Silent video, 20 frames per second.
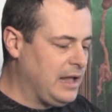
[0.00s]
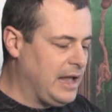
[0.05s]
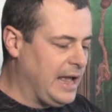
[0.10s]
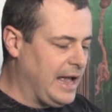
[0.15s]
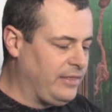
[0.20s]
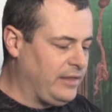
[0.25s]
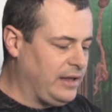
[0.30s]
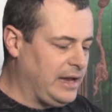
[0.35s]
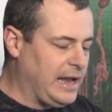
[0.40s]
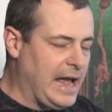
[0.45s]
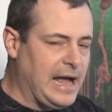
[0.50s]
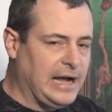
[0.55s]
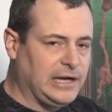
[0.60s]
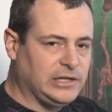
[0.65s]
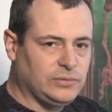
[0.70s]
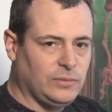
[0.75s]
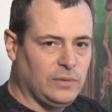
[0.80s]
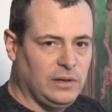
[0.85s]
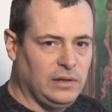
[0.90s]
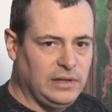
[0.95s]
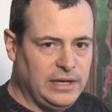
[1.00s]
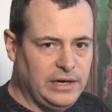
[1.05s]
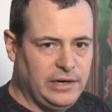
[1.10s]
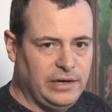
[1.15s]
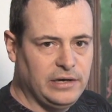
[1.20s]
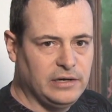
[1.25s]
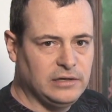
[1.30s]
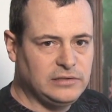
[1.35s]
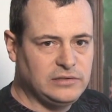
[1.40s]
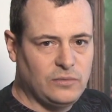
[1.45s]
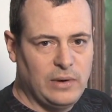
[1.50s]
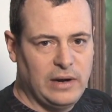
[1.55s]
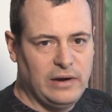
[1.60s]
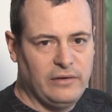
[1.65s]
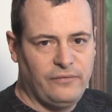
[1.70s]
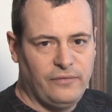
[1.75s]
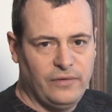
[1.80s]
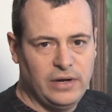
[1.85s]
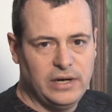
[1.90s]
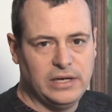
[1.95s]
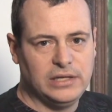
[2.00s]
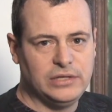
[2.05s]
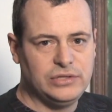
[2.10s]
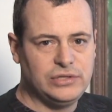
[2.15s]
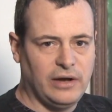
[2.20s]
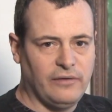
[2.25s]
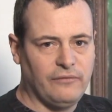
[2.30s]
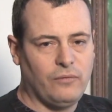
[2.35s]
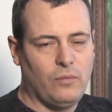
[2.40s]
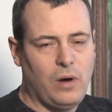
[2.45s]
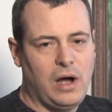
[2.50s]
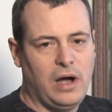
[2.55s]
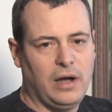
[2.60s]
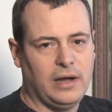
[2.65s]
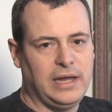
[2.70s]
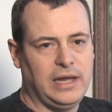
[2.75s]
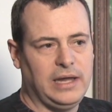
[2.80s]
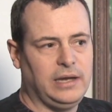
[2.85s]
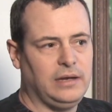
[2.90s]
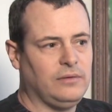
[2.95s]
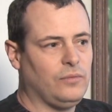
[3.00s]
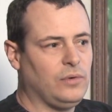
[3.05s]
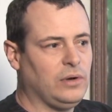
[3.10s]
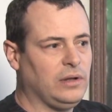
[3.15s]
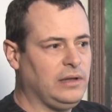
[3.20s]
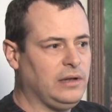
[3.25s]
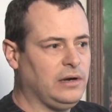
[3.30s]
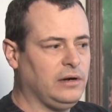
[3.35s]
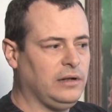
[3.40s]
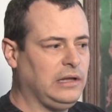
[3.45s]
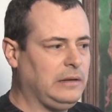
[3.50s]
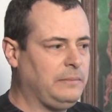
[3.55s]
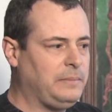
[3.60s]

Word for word: and the actual linear square footage of walking will literally